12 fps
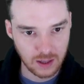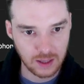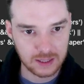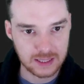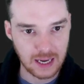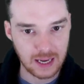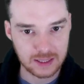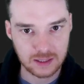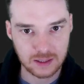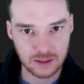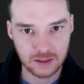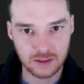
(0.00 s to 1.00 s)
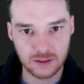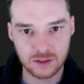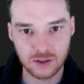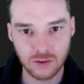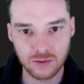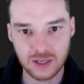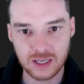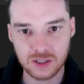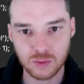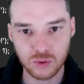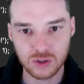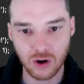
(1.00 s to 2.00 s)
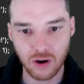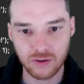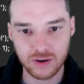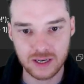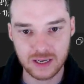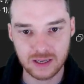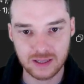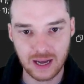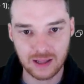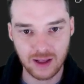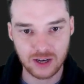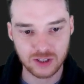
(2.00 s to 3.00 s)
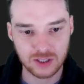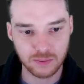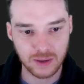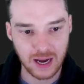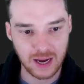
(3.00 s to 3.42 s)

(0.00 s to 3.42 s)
Let's ask. So this was already that logic that we